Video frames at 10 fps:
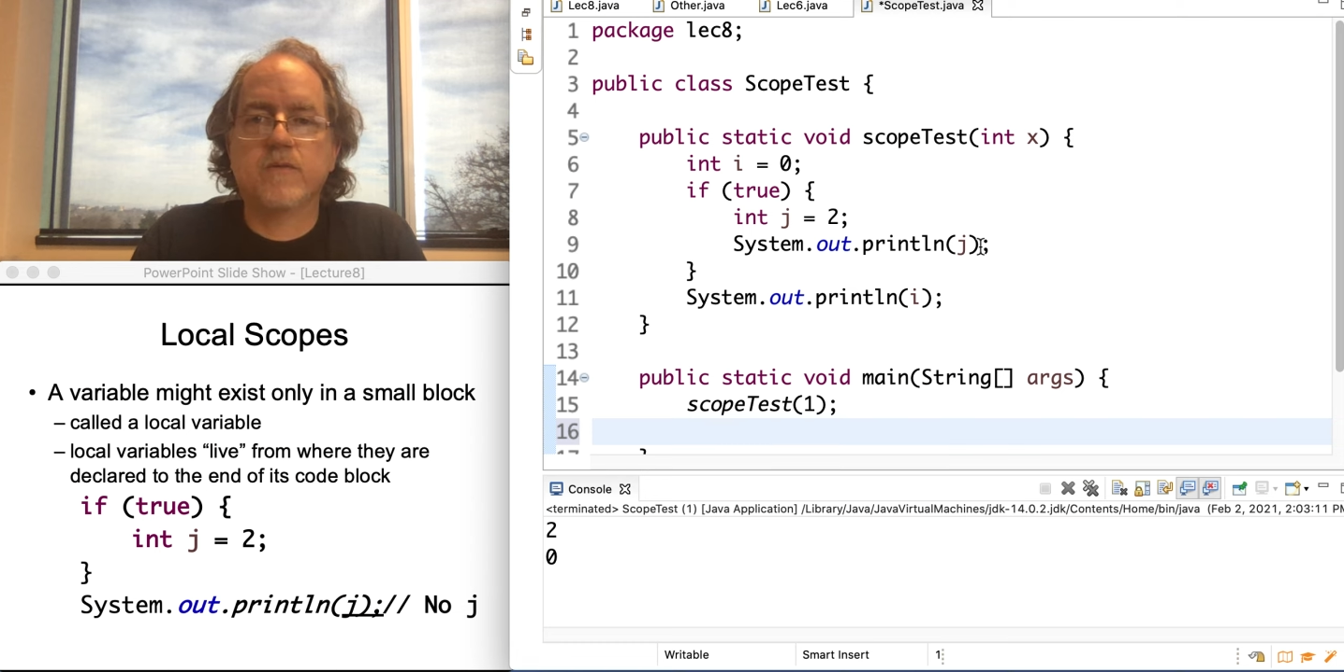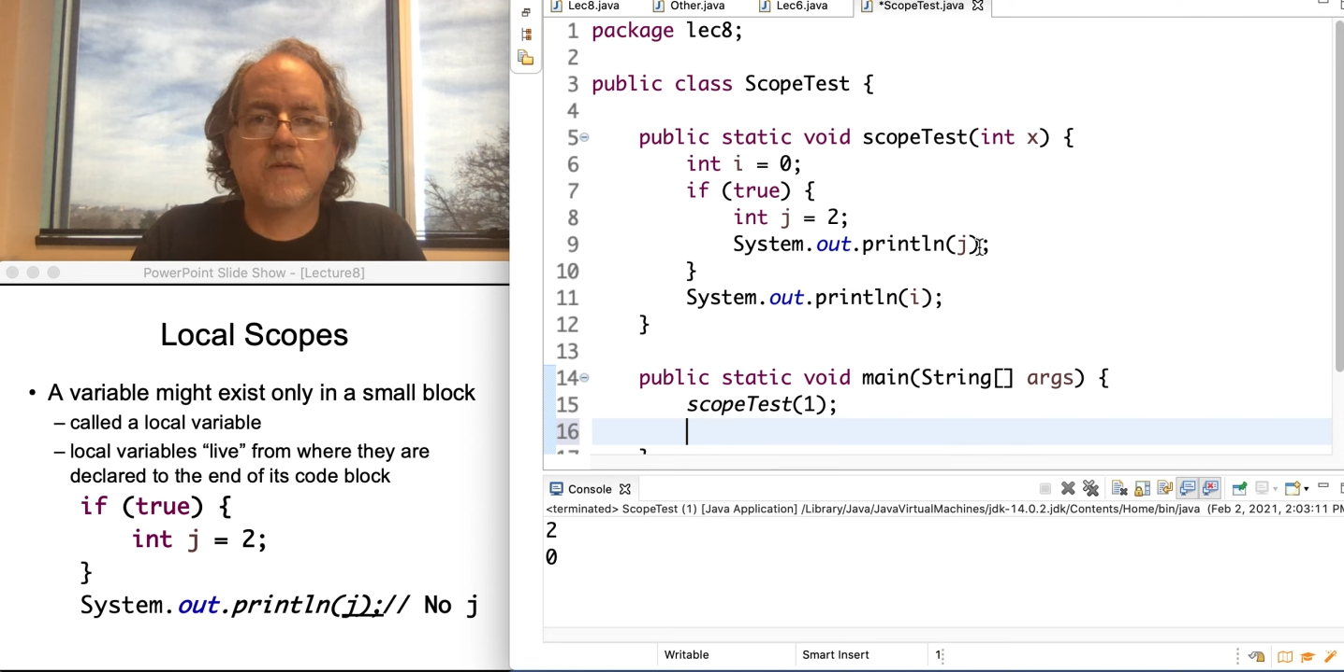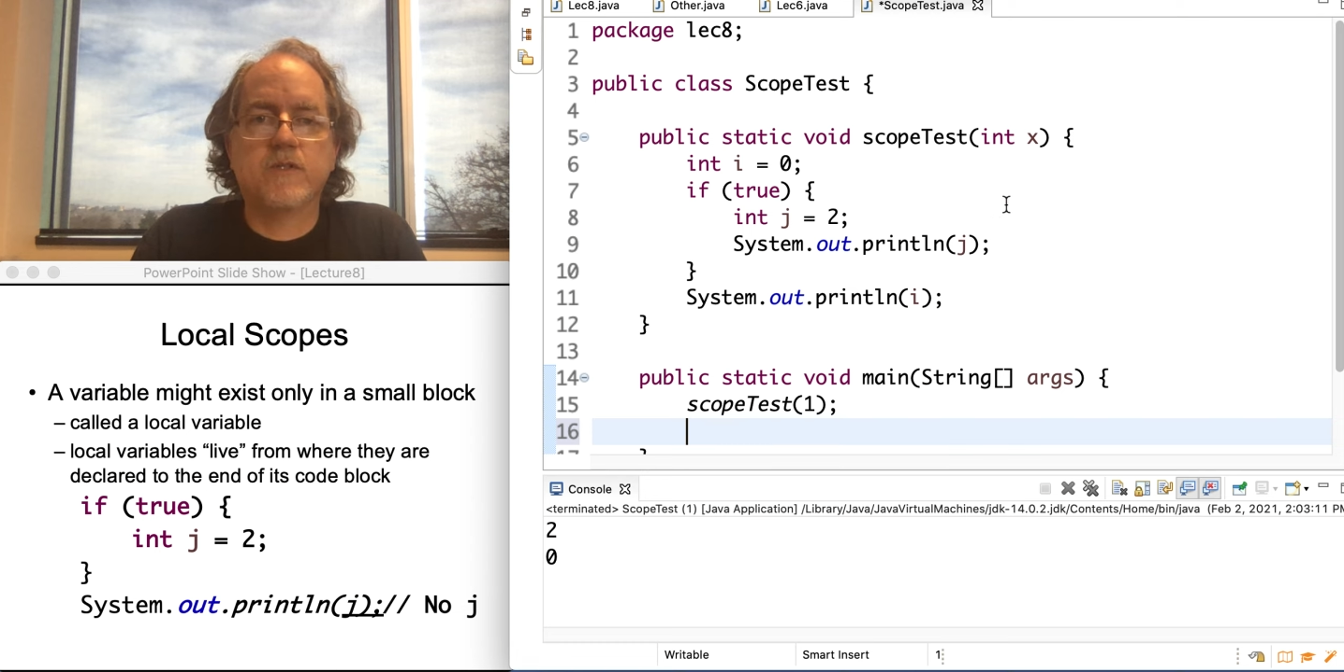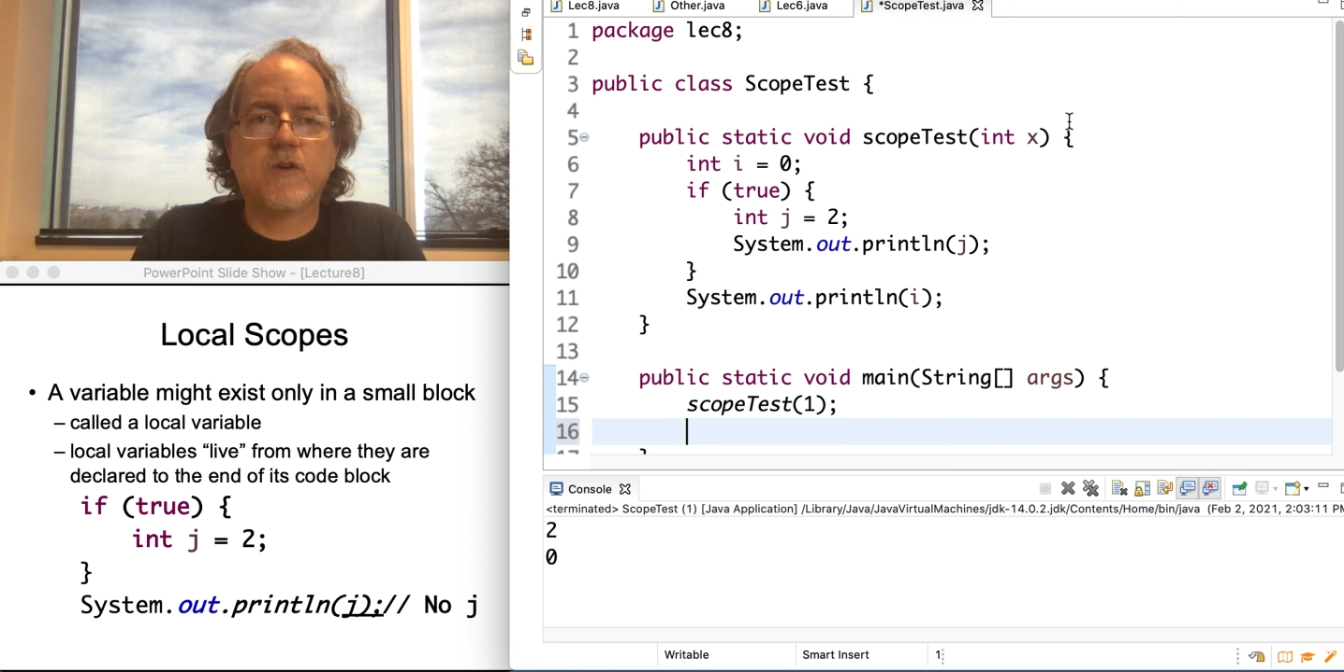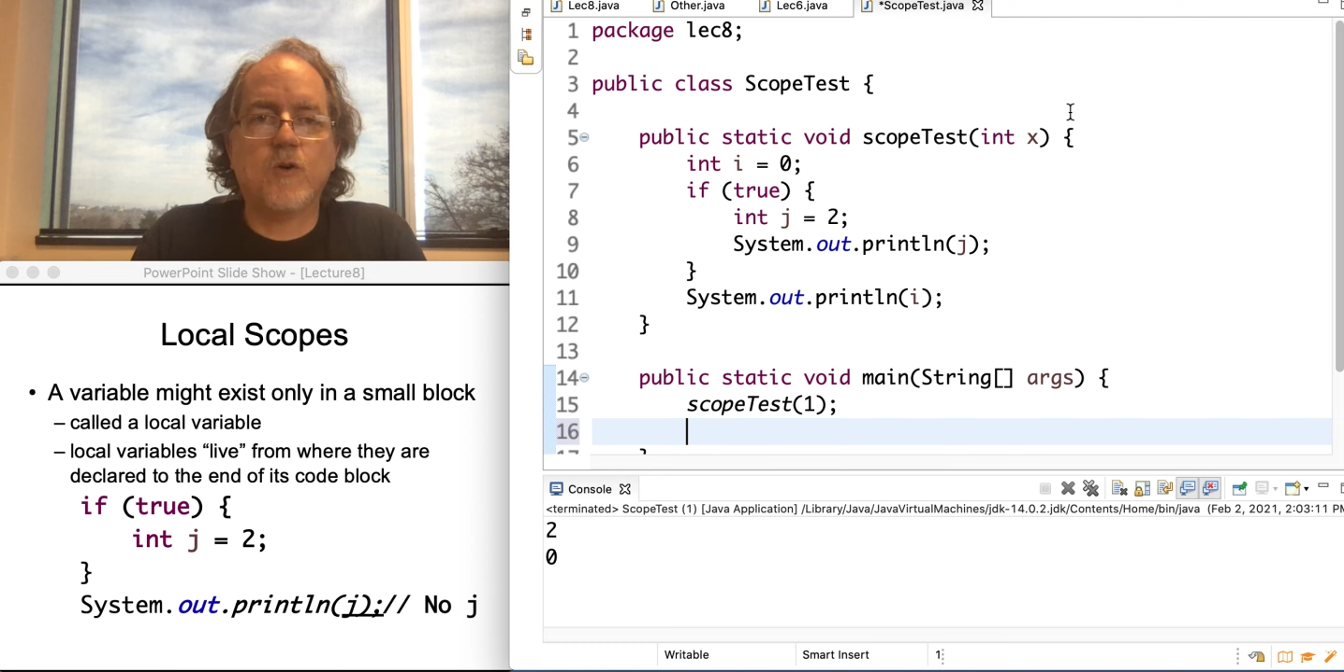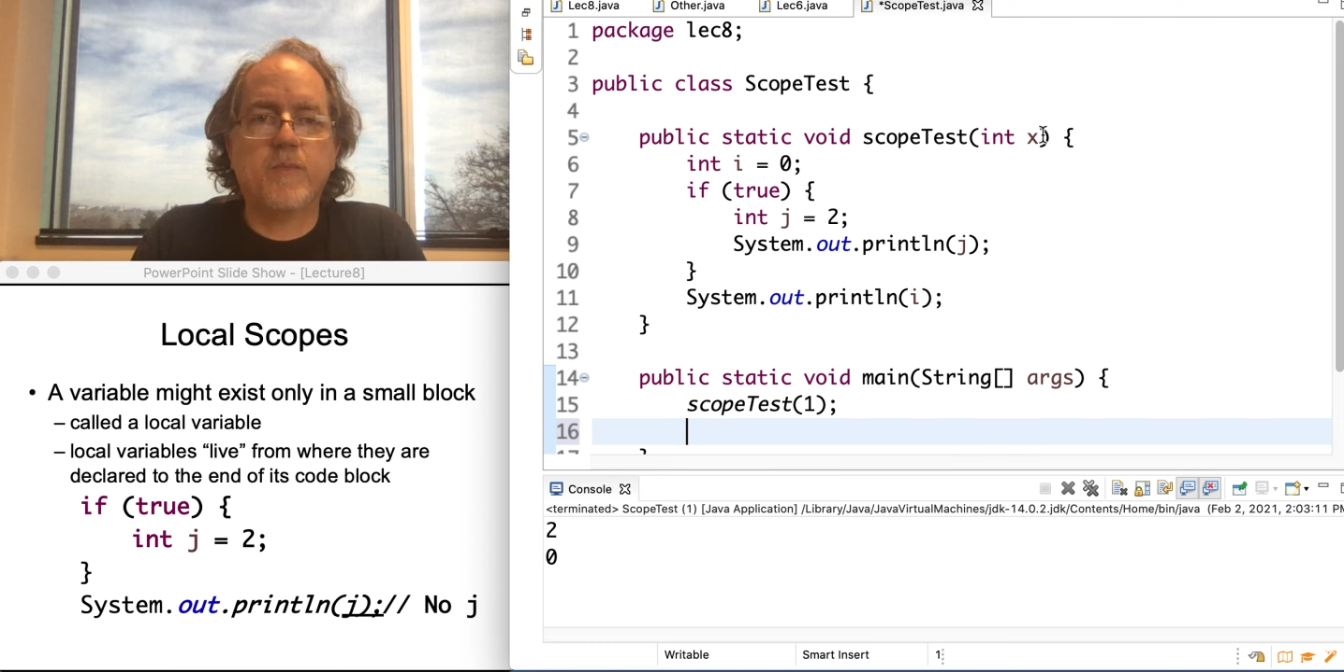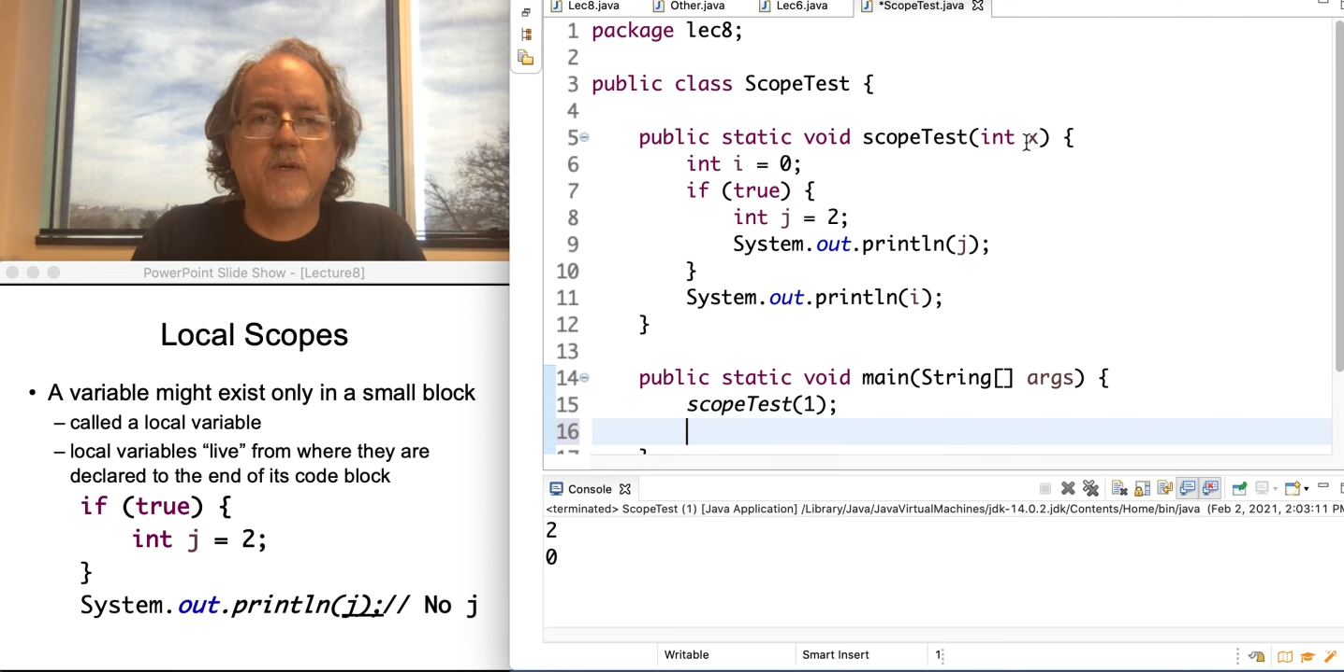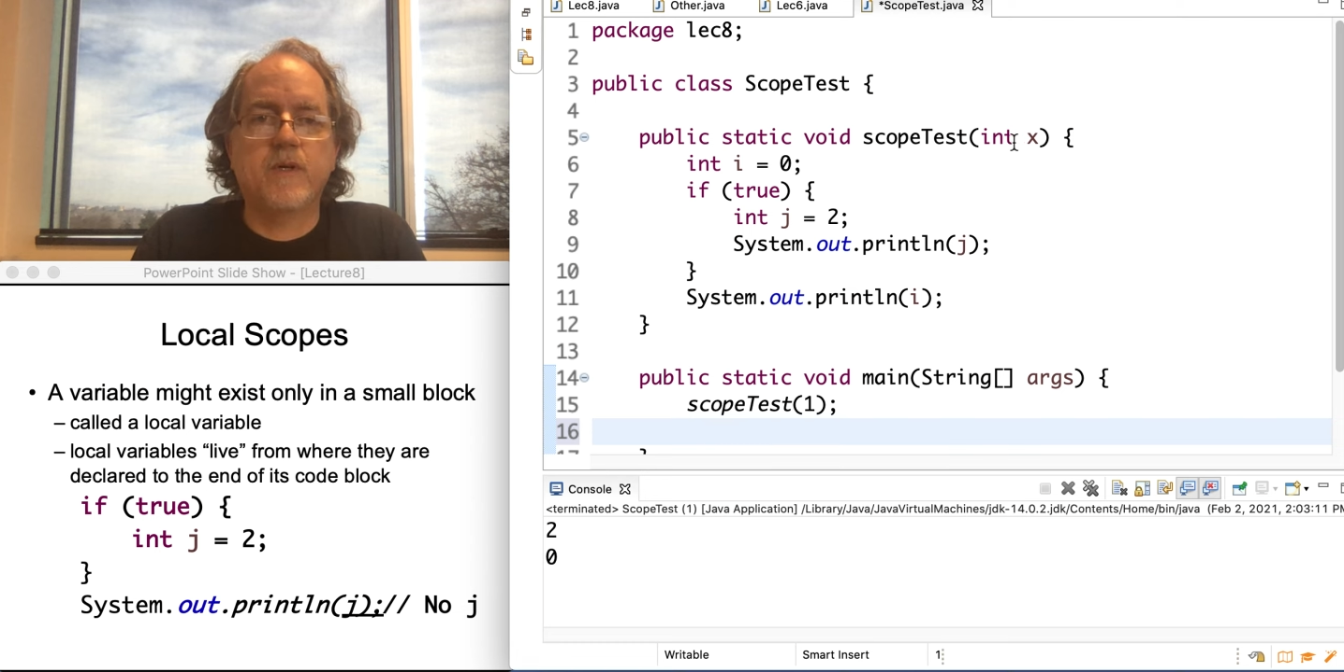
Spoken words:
scope.